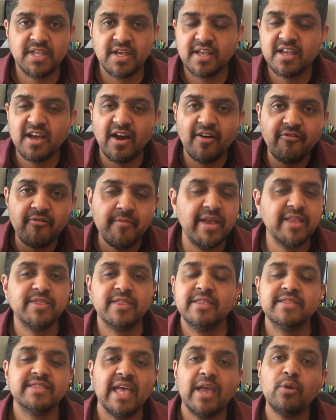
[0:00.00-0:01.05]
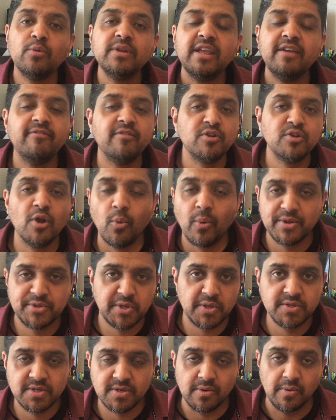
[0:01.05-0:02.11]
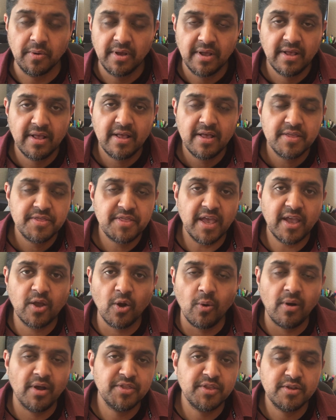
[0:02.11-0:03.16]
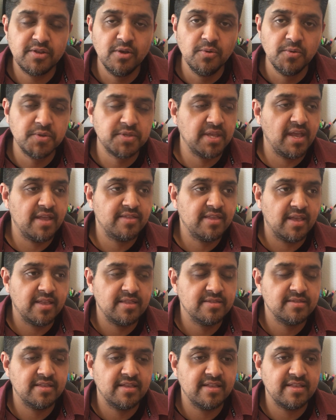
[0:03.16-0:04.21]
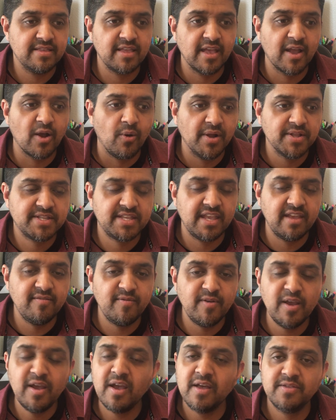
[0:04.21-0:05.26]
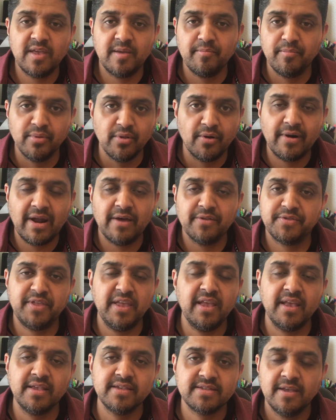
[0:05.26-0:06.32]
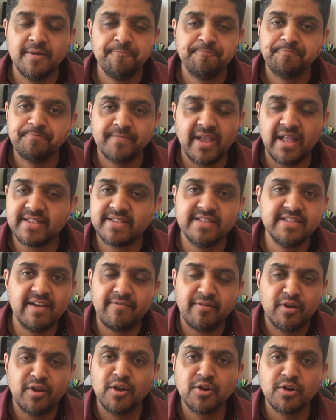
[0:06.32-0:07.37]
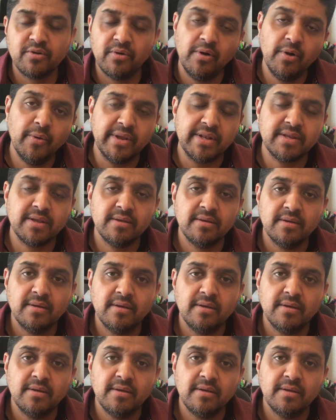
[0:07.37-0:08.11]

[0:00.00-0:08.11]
the government, they don't even know what to do. They go on the news and they go on TV and they blur out things. It's never congruent.